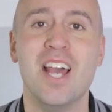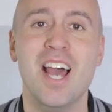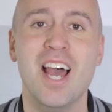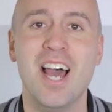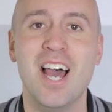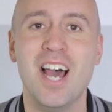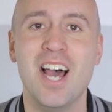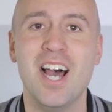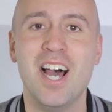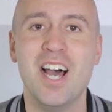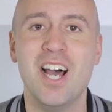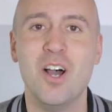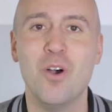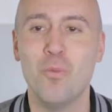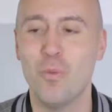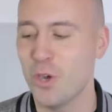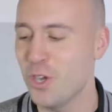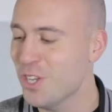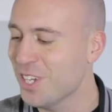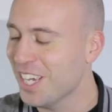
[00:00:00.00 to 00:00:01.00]
Uh,
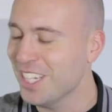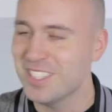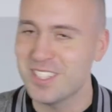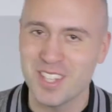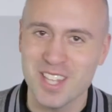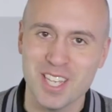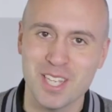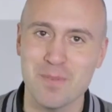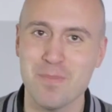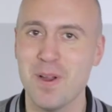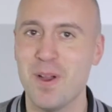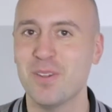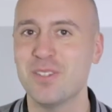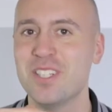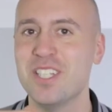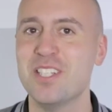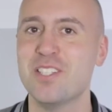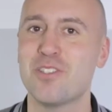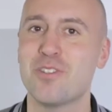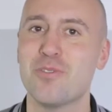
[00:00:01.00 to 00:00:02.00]
what do you guys think about
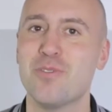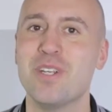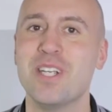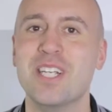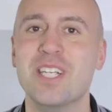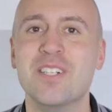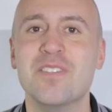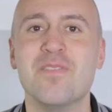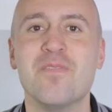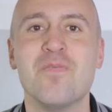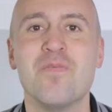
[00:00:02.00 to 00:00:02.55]
these three?